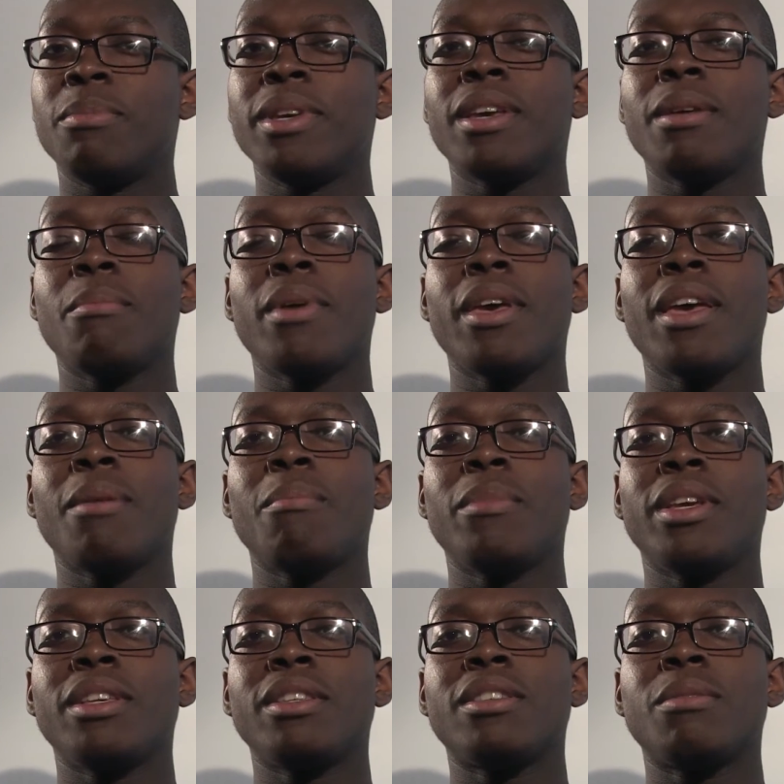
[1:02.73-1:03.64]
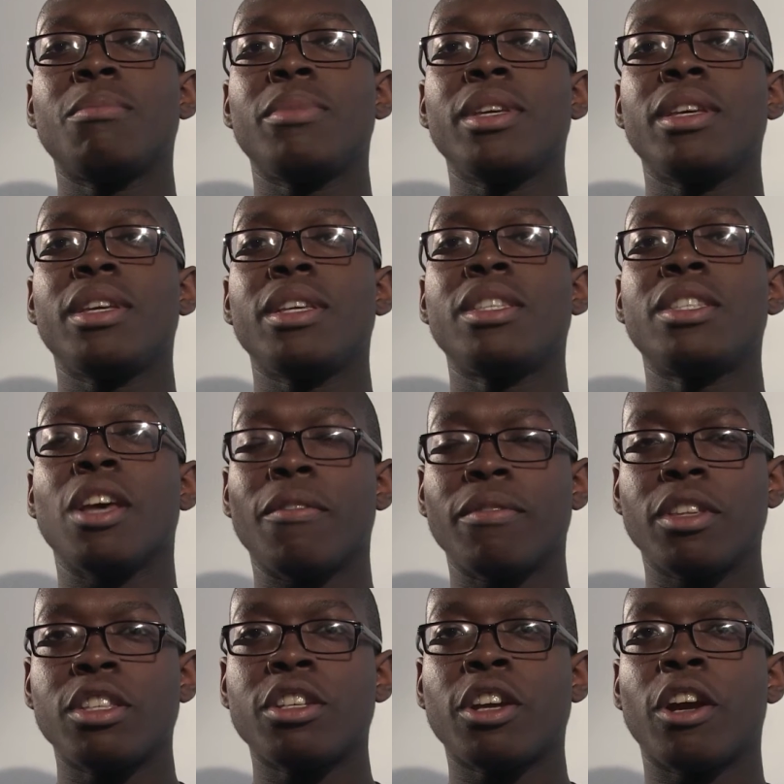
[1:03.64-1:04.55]
To be a man means to be
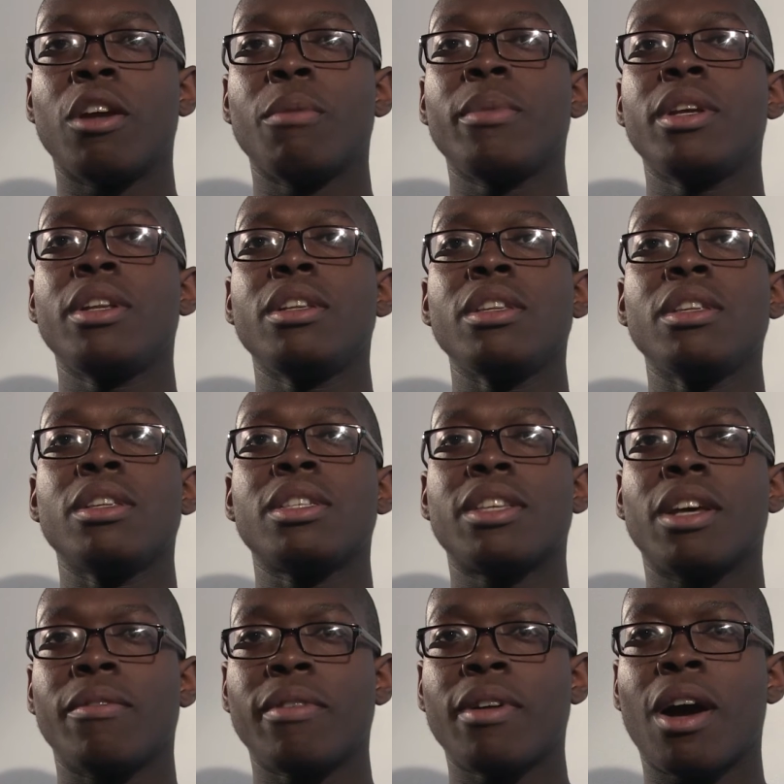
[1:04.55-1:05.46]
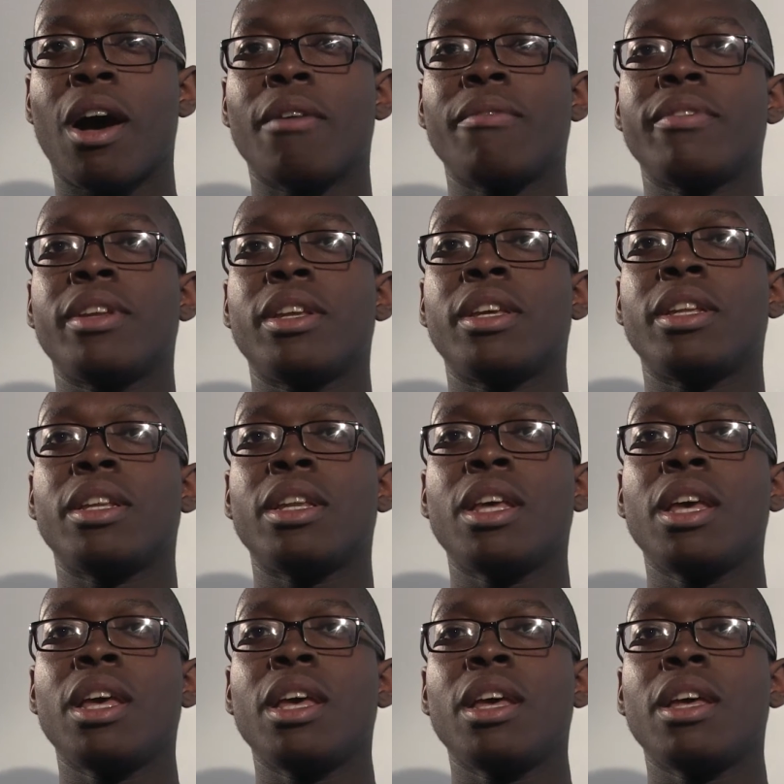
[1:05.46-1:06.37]
self-determined,
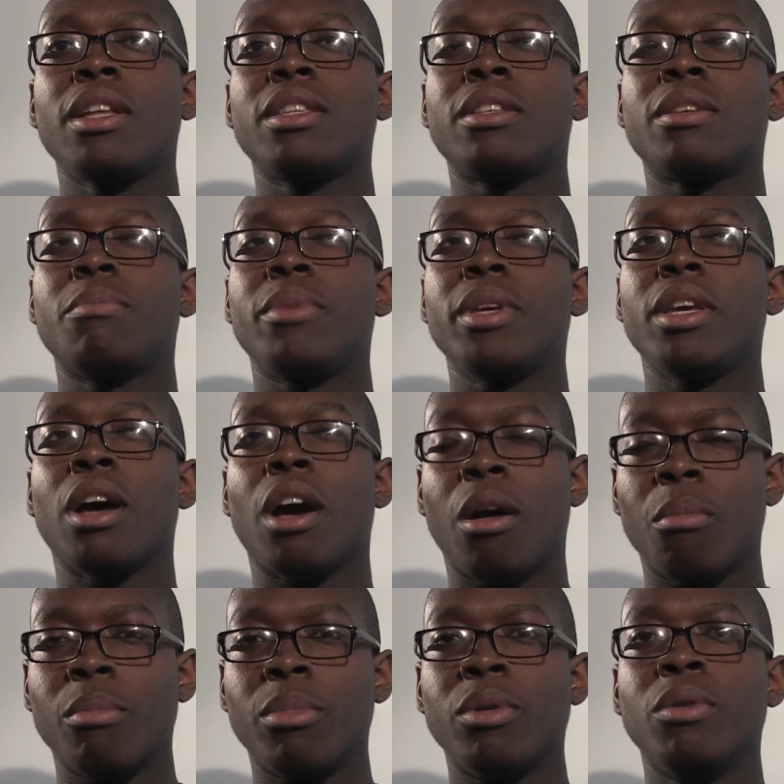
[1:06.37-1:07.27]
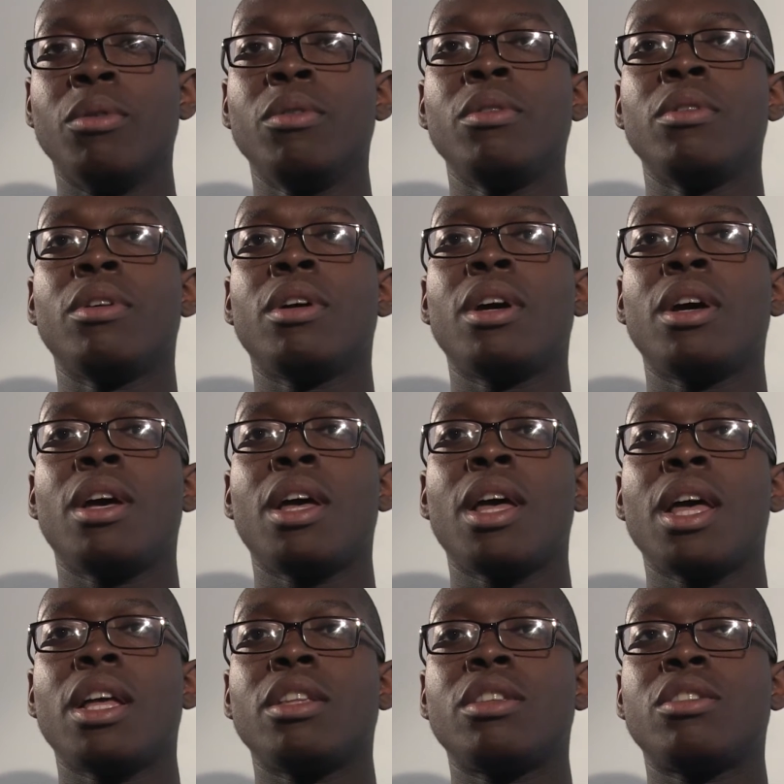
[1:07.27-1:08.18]
self-confident, to be humble,
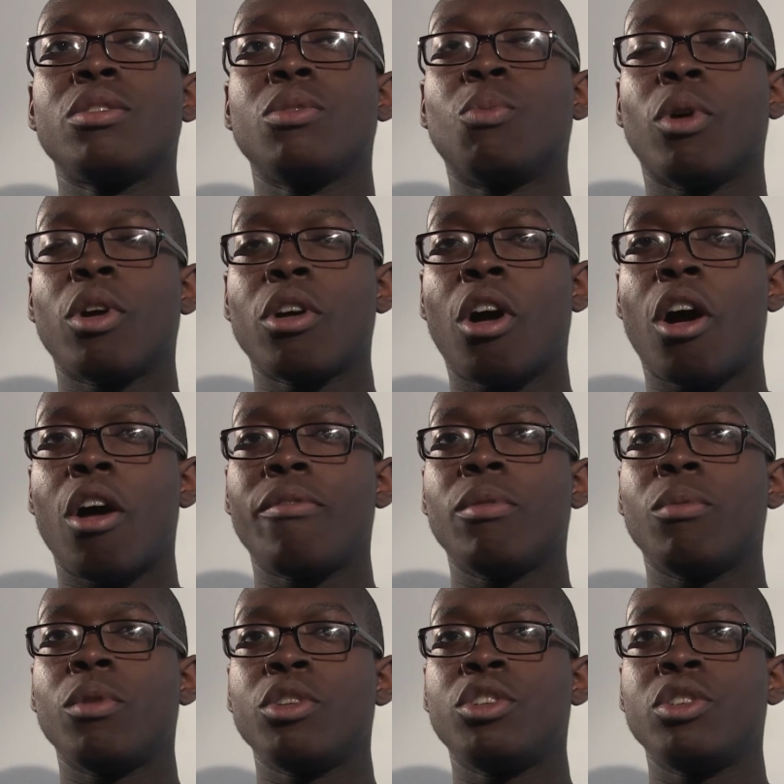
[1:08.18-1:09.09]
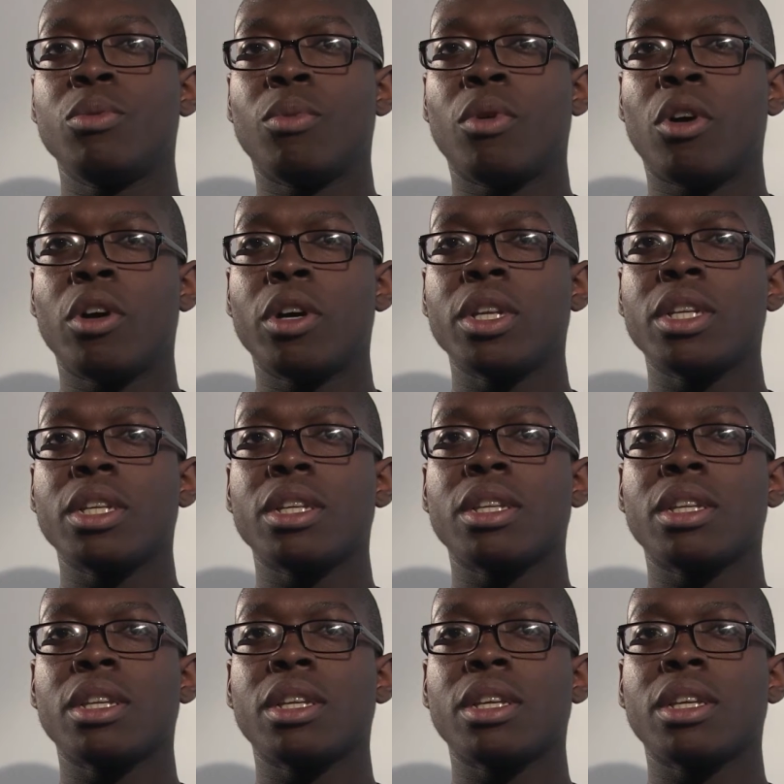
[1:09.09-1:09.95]
to work hard for what you want,